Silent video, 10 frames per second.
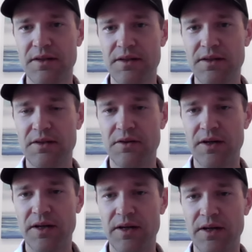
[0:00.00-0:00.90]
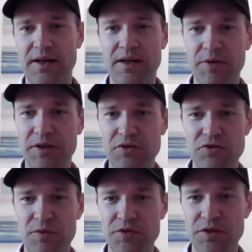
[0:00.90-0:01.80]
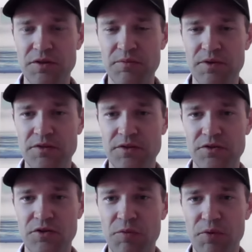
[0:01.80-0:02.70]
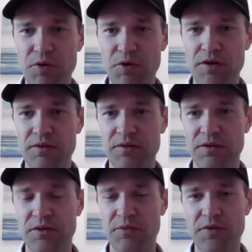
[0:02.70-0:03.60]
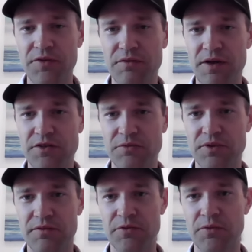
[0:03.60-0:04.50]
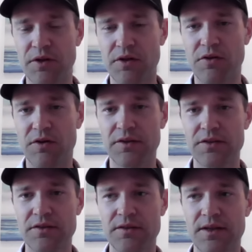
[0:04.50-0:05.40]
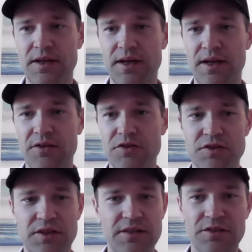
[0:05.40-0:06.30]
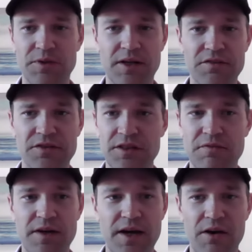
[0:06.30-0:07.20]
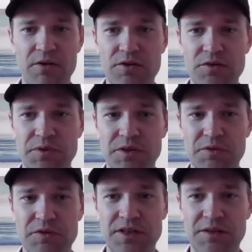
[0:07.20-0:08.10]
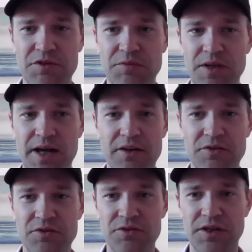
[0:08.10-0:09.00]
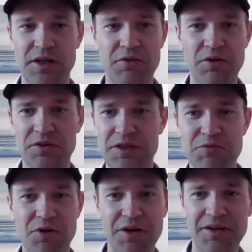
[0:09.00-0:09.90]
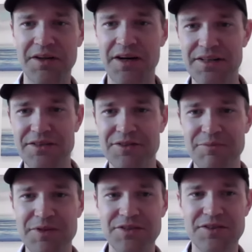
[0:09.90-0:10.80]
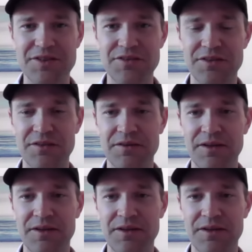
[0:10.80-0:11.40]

you know, I, I ended up getting a job as a, as a stockbroker, you know, wealth advisor, whatever you want to call it, uh, just to get some kind of CFA hours. But it was gave me some latitude to kind of go out and keep talking to guys in the business. And